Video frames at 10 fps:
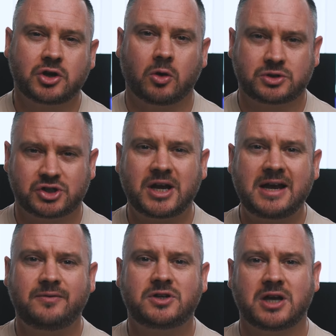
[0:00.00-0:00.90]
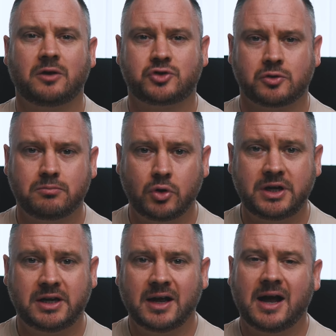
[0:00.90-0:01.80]
So to save yourself some
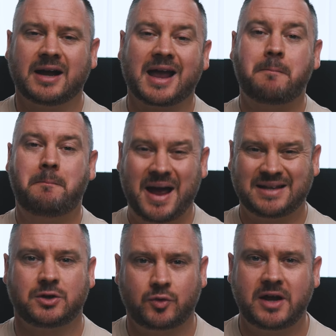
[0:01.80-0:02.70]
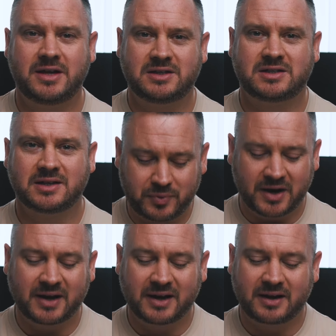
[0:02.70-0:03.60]
money and get better rates,
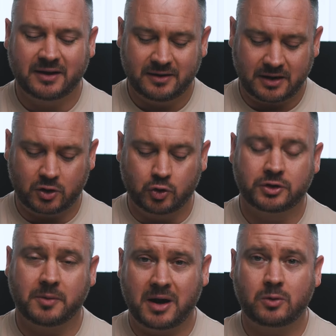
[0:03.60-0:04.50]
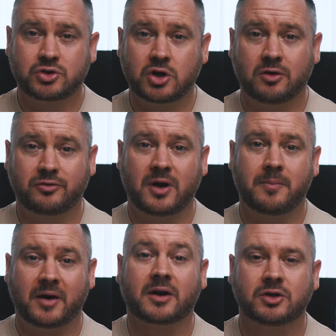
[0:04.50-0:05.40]
bring a good amount of
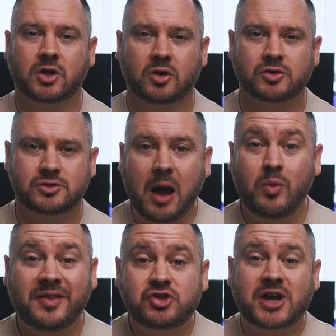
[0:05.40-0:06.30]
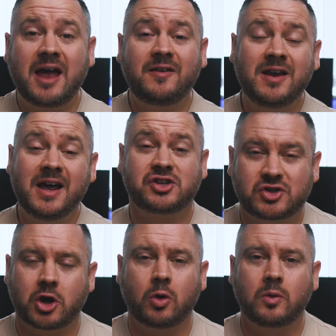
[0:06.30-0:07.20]
American dollars. And with us getting there
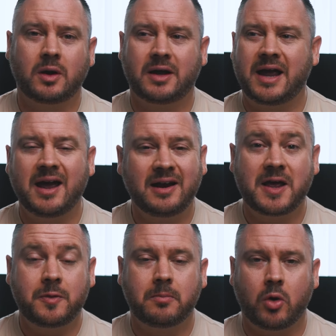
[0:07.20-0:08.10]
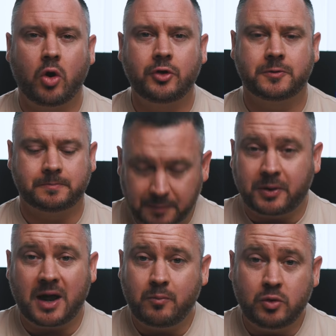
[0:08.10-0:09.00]
so early in the morning, the
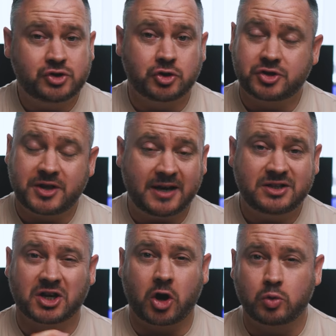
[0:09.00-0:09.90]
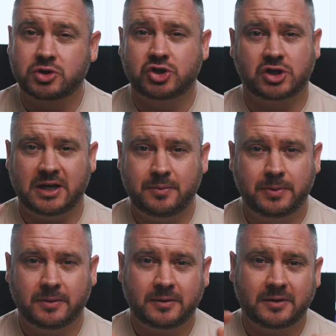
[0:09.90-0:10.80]
plan was just then to go to sleep,
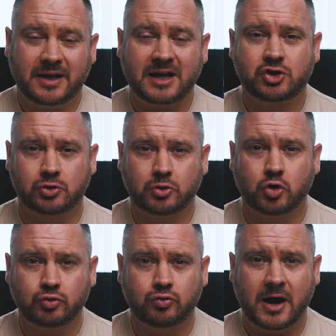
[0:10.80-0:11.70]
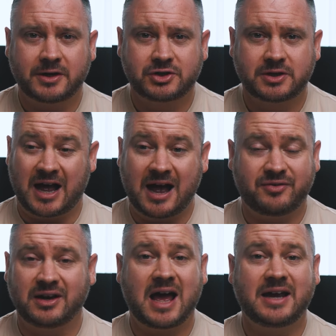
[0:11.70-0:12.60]
get some good rest,
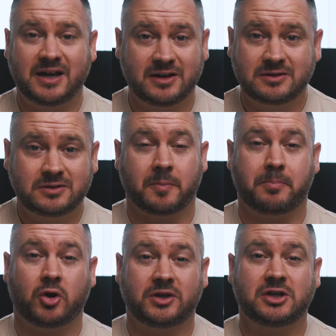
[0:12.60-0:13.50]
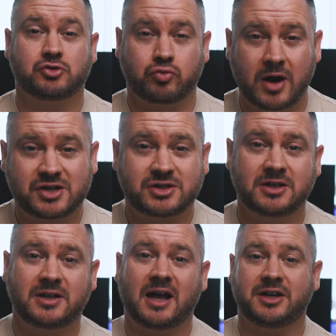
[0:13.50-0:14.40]
have a lie in, the body is
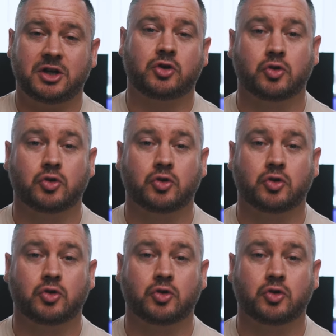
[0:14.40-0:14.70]
rested and you're